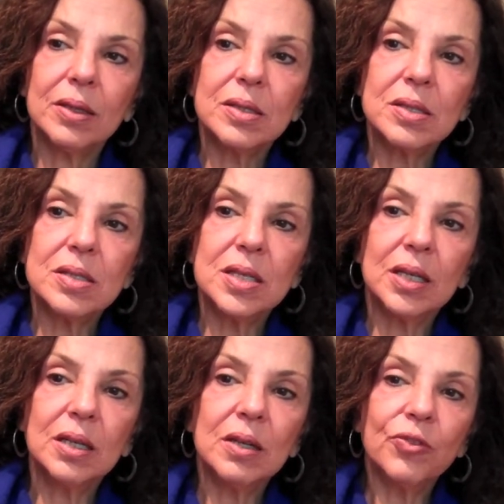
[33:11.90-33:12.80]

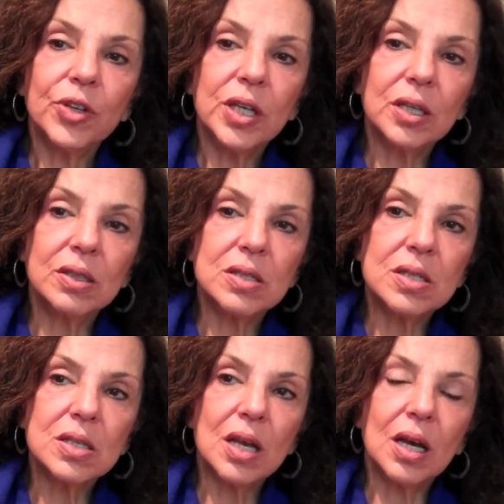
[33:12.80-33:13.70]

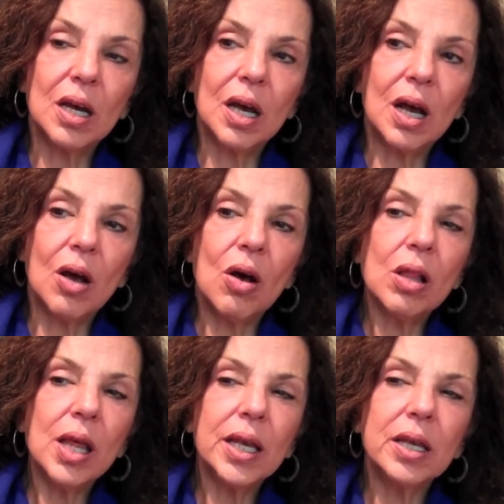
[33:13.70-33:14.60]
significance.
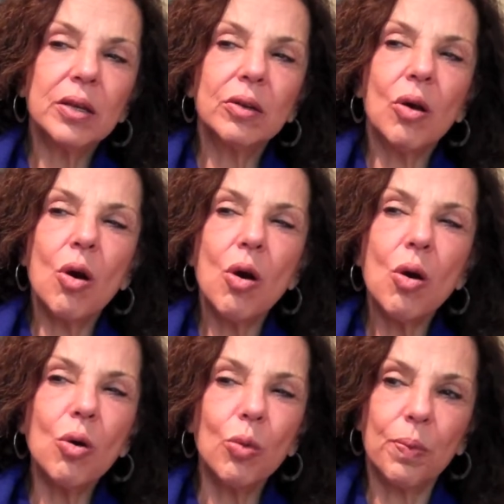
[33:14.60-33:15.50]
All I can
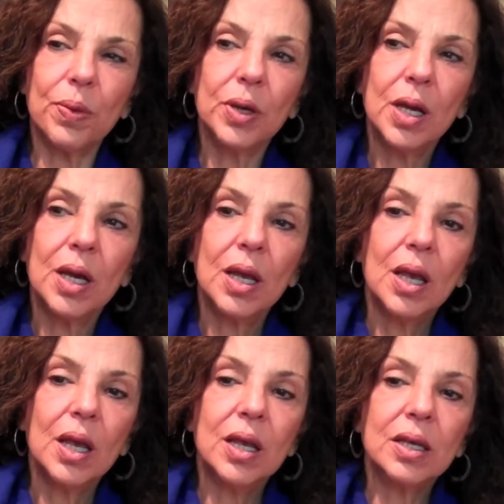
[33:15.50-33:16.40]
hope
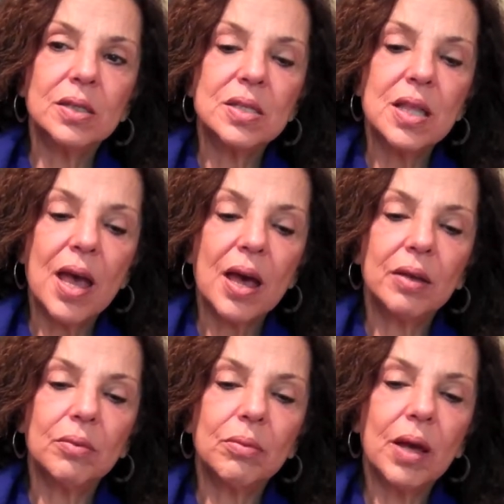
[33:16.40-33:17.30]
is
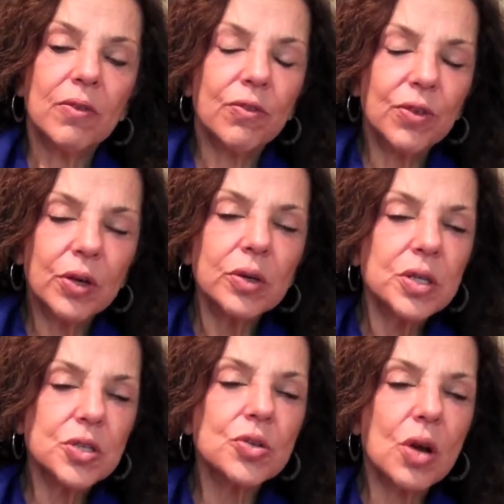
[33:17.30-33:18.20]
that my very
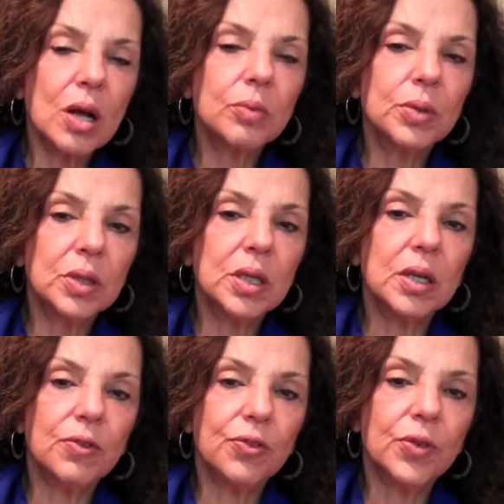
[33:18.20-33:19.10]
strong
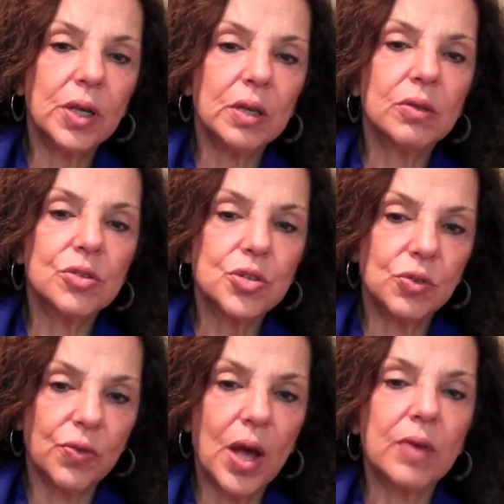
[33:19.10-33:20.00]
belief in the
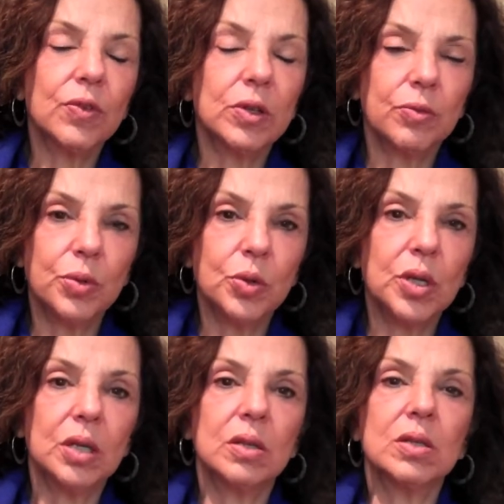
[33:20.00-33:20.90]
survival of
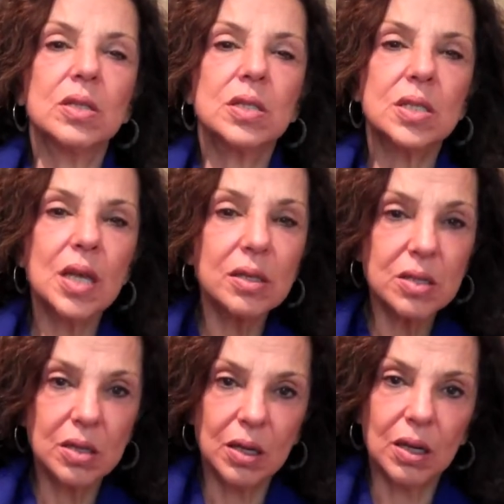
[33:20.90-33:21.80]
beauty and the
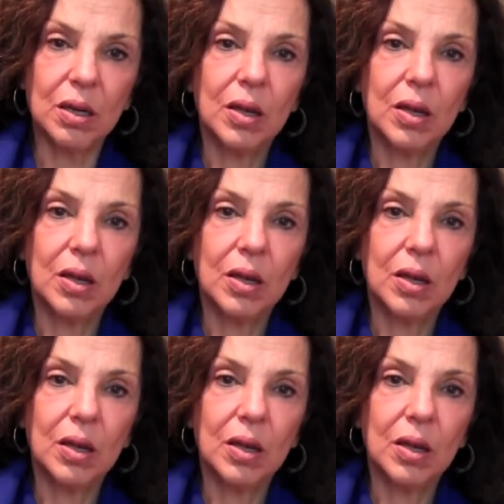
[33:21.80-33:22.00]
necessity